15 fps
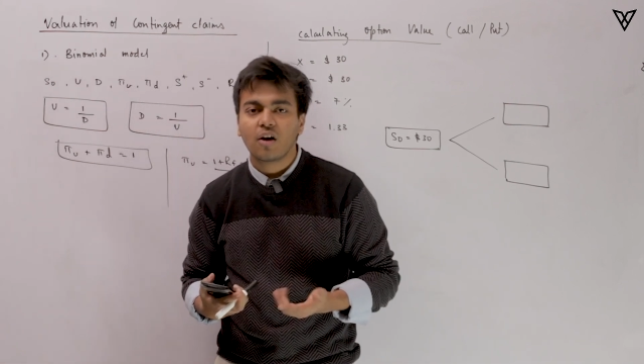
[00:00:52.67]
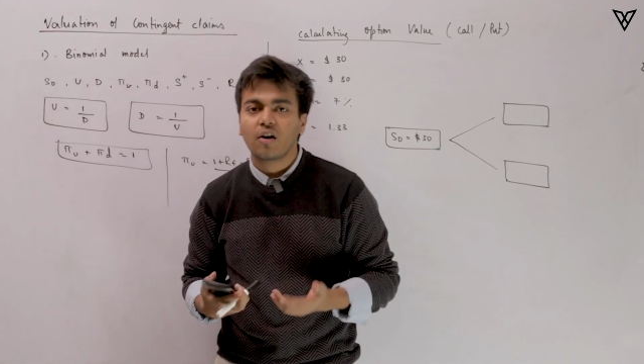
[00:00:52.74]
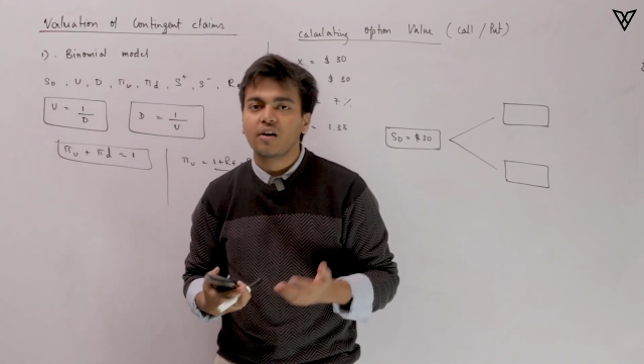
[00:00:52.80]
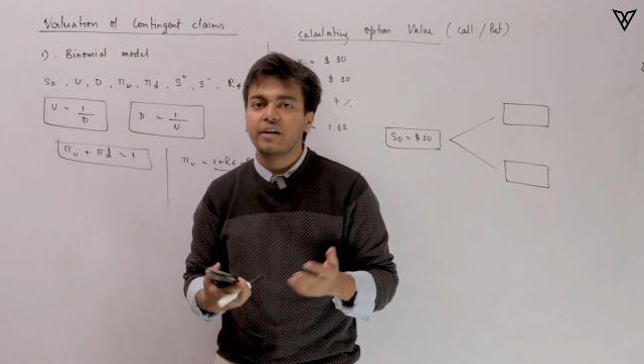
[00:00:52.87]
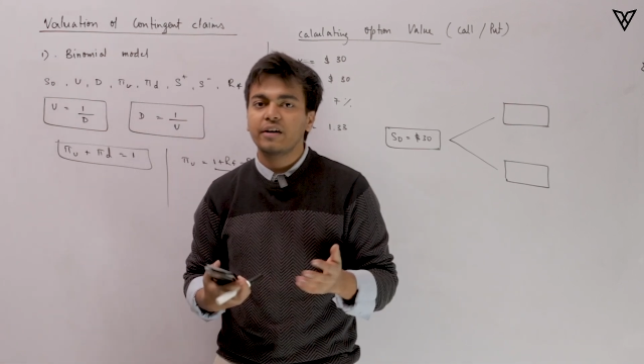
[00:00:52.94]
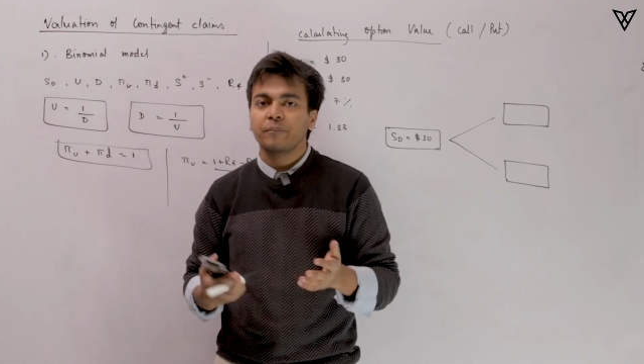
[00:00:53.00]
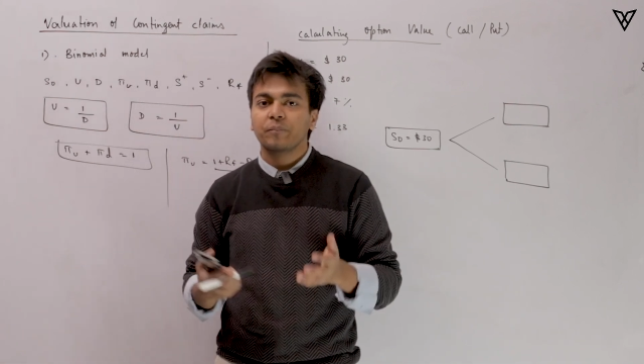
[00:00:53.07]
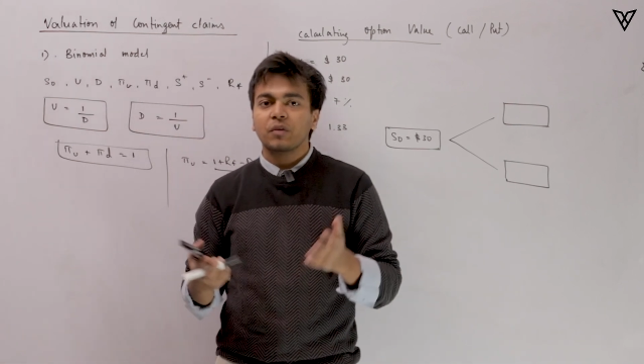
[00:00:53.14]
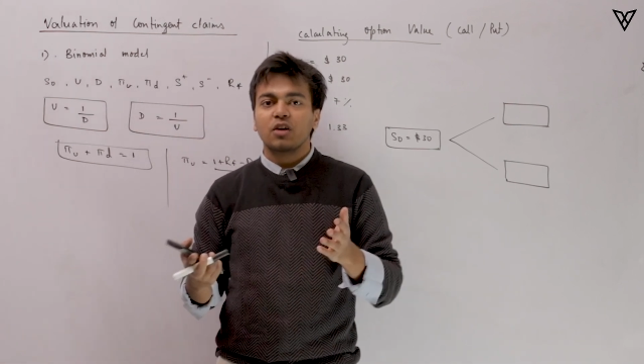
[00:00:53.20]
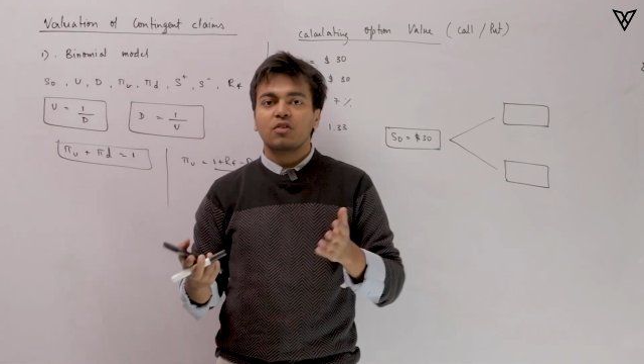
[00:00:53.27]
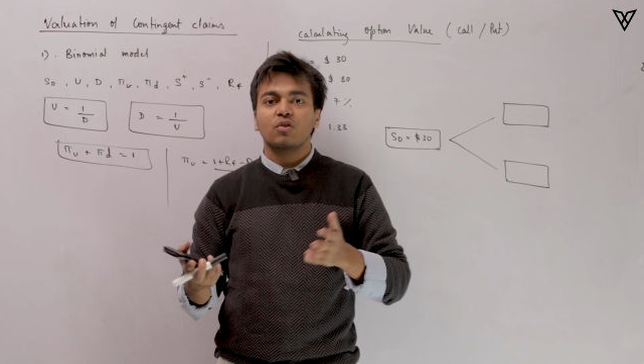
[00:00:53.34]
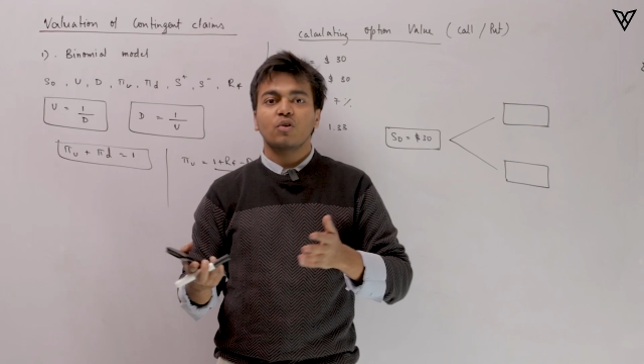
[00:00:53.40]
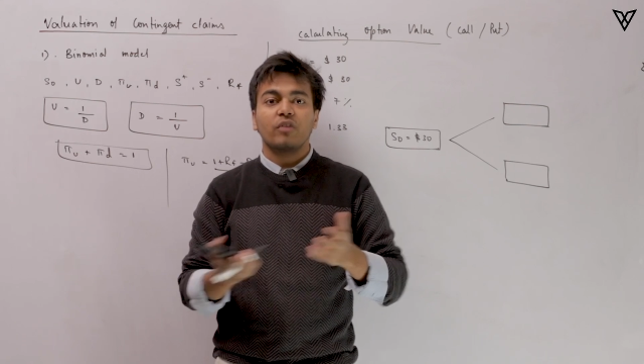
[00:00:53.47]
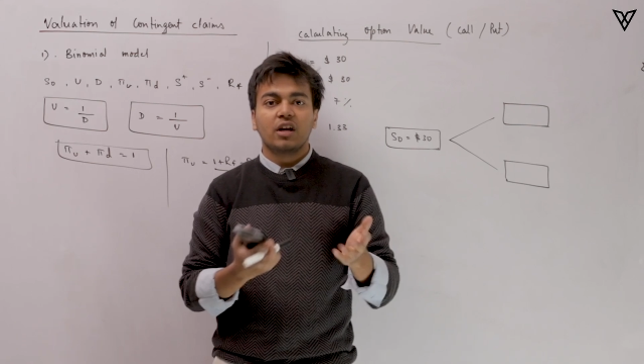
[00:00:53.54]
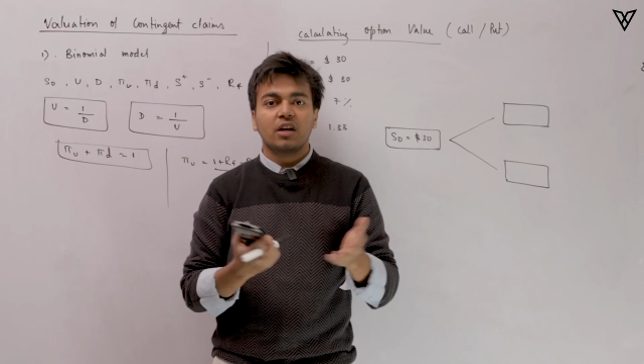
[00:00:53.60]
All right.
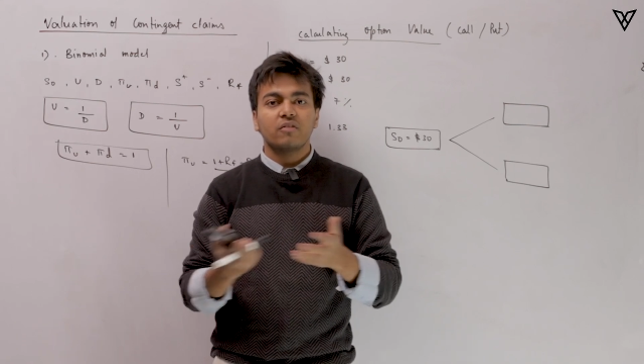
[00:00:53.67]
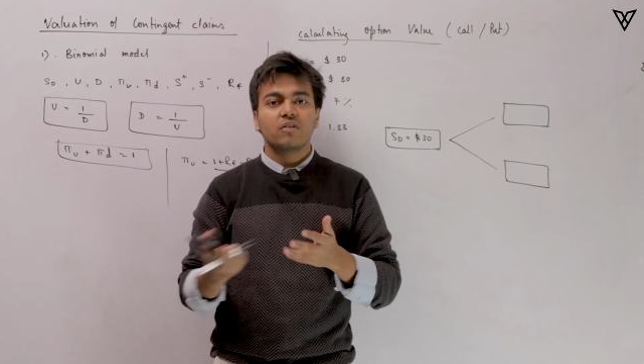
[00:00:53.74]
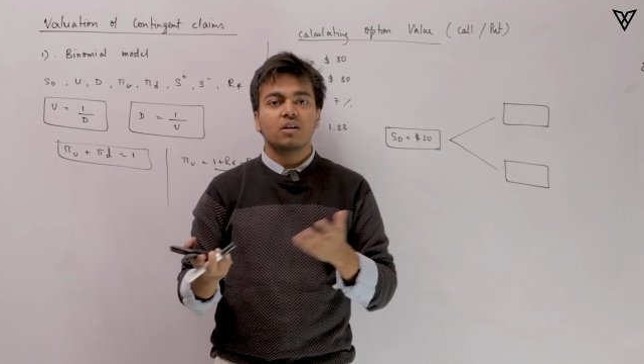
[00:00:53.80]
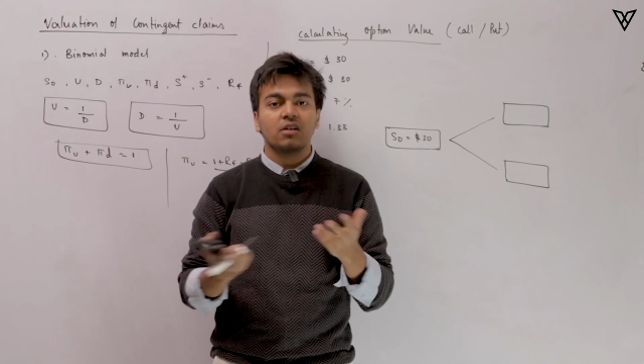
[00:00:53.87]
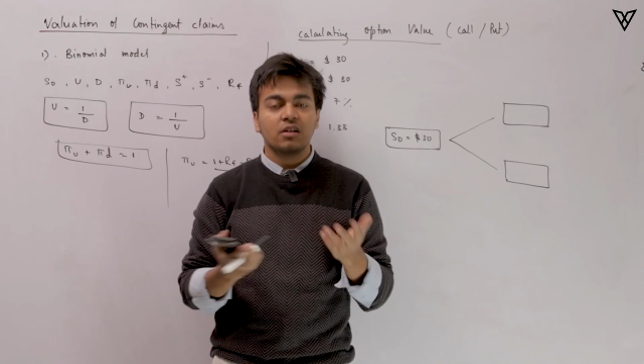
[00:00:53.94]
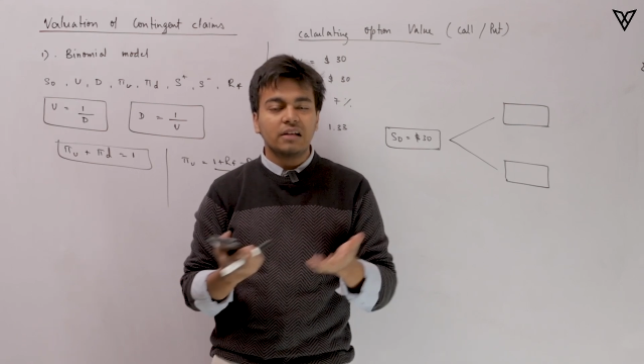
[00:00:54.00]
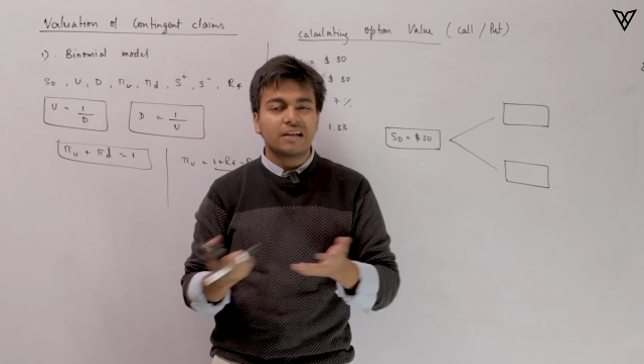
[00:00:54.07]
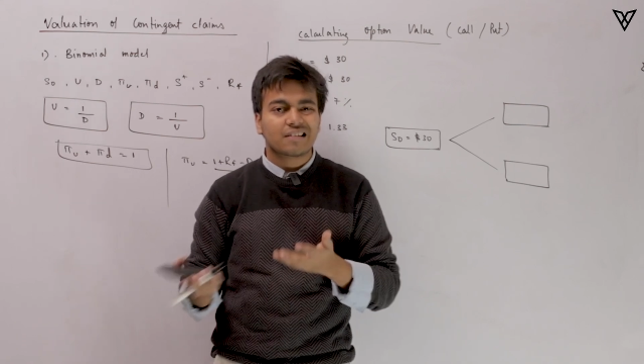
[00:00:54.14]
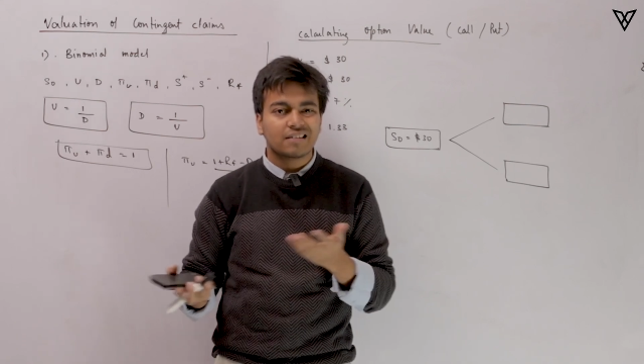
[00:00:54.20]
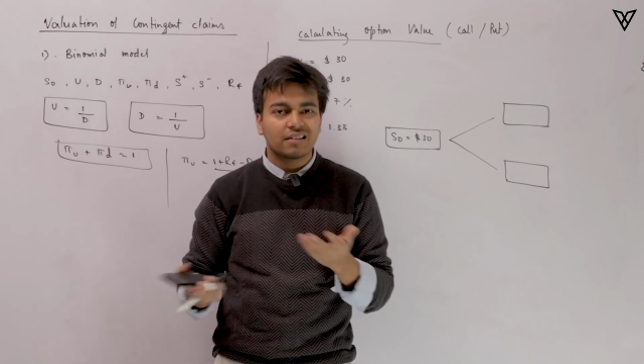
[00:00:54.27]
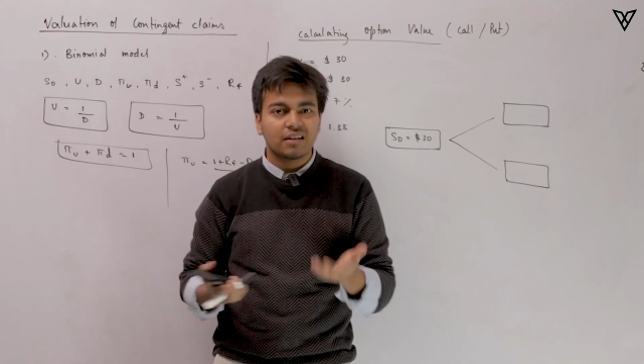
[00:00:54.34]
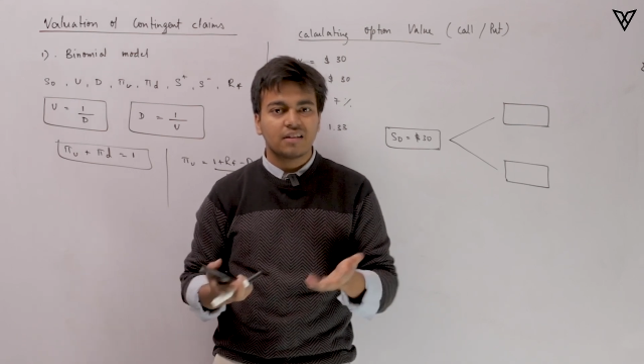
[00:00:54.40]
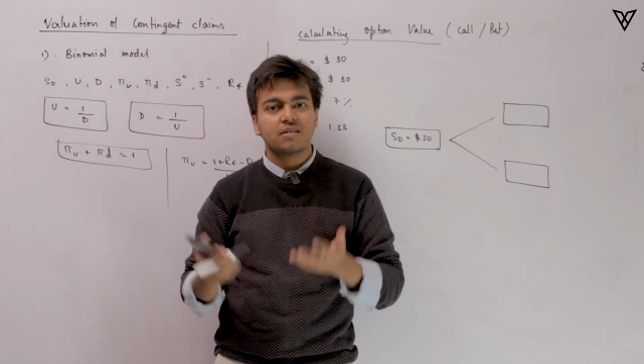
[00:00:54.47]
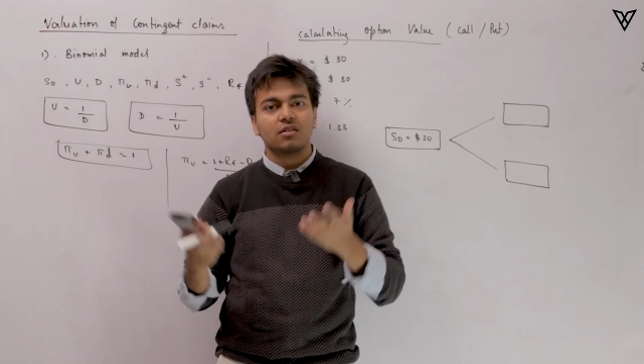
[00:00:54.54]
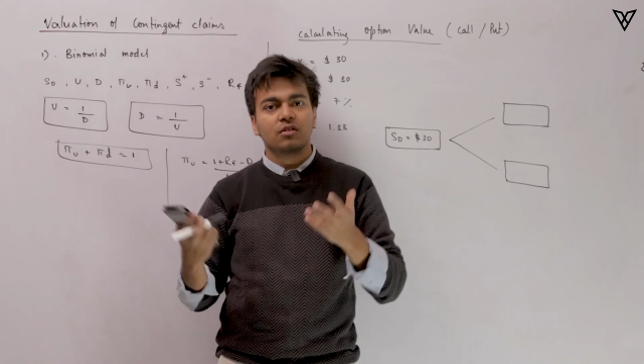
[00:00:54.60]
So wherever early
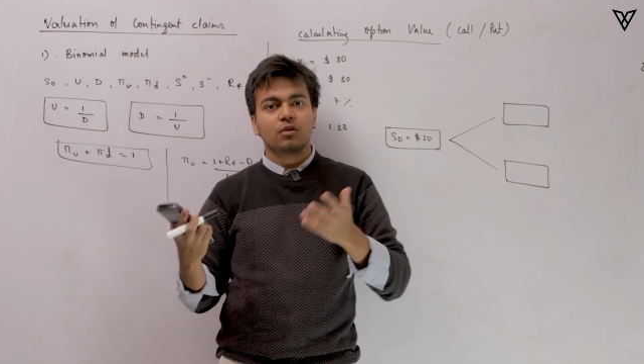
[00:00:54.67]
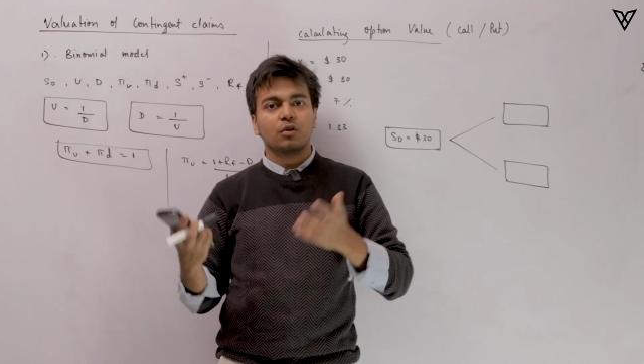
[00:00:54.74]
exercise is,